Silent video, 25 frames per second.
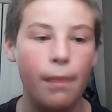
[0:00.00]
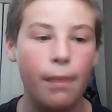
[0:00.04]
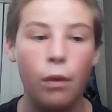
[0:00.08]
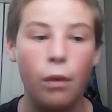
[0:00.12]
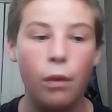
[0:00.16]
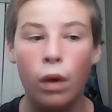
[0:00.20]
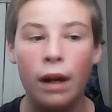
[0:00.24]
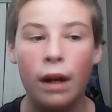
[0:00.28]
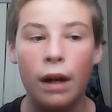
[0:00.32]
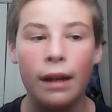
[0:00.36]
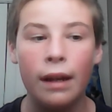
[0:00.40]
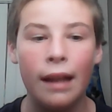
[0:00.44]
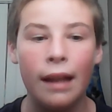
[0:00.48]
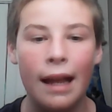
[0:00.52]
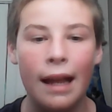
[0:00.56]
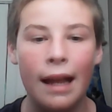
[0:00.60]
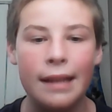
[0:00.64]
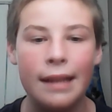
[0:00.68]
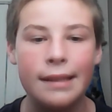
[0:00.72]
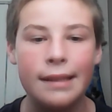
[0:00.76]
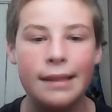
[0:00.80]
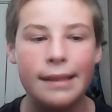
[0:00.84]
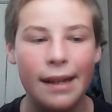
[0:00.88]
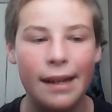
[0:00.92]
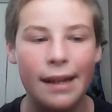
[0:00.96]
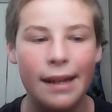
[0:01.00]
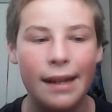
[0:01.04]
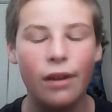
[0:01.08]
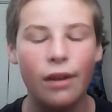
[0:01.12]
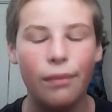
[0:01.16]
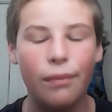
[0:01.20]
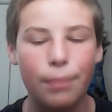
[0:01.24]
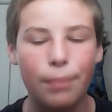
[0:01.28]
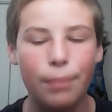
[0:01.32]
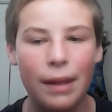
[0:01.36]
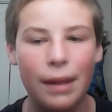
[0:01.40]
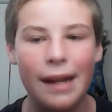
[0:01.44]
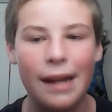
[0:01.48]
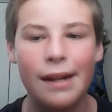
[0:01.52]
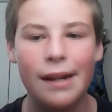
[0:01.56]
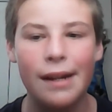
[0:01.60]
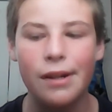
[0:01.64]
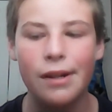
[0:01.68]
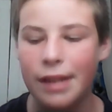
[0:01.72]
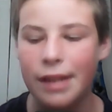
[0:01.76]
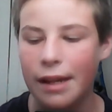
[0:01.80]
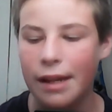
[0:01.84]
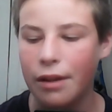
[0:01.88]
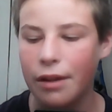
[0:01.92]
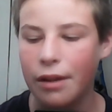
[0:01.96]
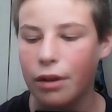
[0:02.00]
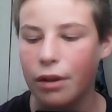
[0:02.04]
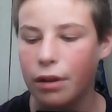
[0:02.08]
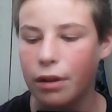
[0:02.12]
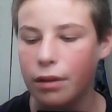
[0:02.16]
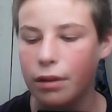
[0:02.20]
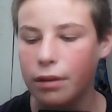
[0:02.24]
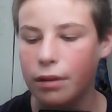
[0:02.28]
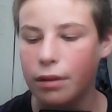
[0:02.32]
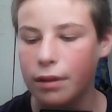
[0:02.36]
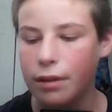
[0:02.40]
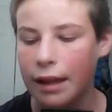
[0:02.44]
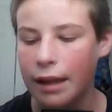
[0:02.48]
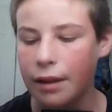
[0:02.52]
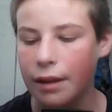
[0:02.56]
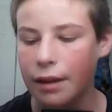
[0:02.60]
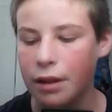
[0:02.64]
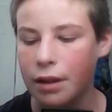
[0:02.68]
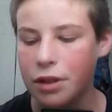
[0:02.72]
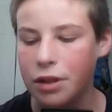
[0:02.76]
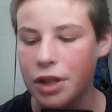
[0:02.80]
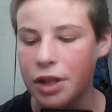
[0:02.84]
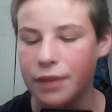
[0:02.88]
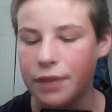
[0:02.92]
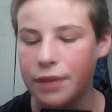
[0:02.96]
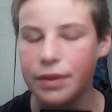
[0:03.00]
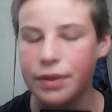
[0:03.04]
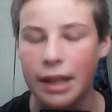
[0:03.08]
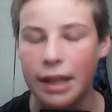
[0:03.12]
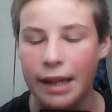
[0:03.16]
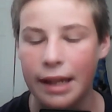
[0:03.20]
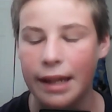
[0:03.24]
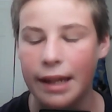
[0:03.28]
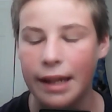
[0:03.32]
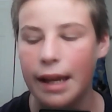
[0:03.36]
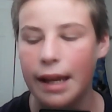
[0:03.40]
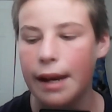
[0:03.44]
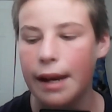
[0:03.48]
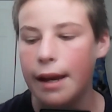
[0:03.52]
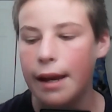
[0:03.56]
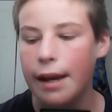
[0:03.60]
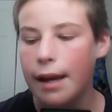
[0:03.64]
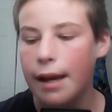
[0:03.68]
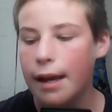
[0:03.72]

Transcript: one less tier of players that the Chiefs can get.